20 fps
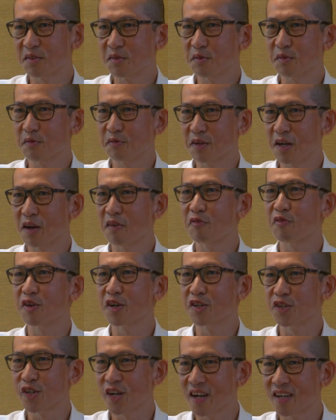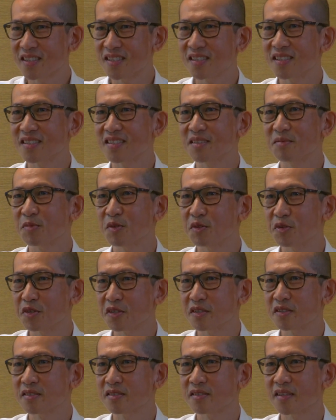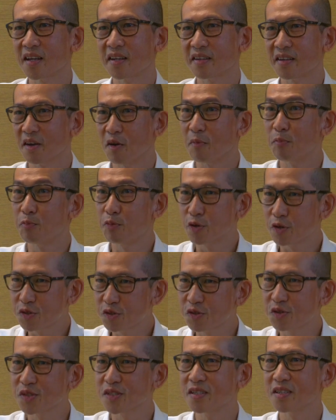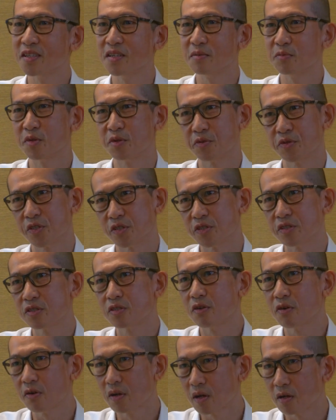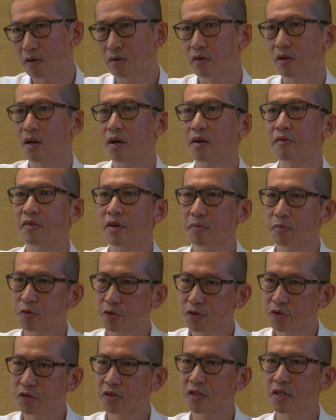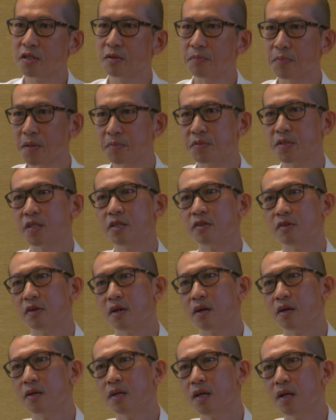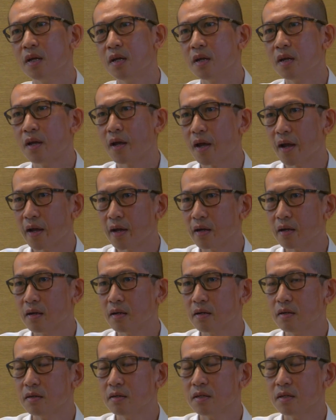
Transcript: They have franchisees in Mauritius that are producing in Mauritius Coca-Cola, they are producing Pepsi-Cola, and